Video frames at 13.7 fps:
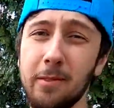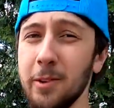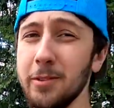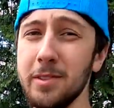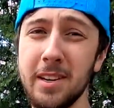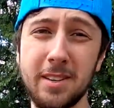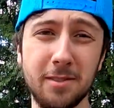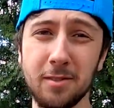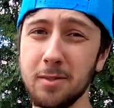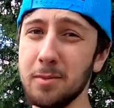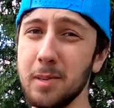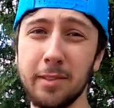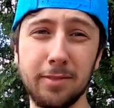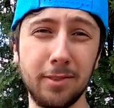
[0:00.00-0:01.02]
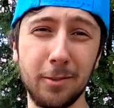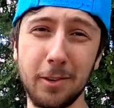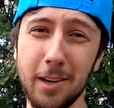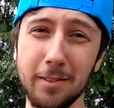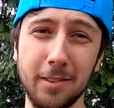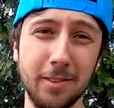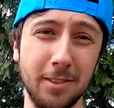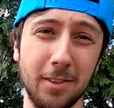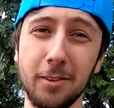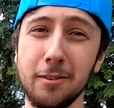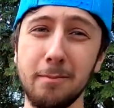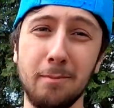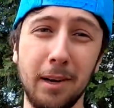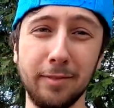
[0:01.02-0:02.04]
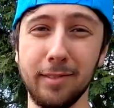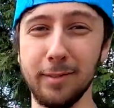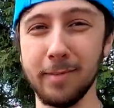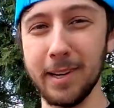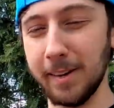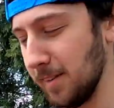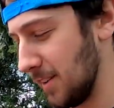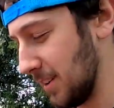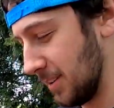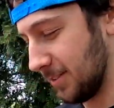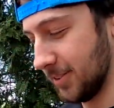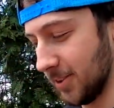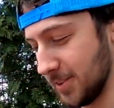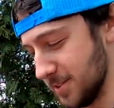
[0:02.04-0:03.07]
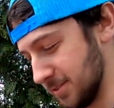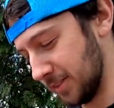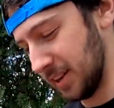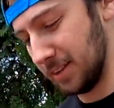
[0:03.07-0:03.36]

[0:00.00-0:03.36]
rotational buffer, whatever it's called. It's a buffer, man. We're not using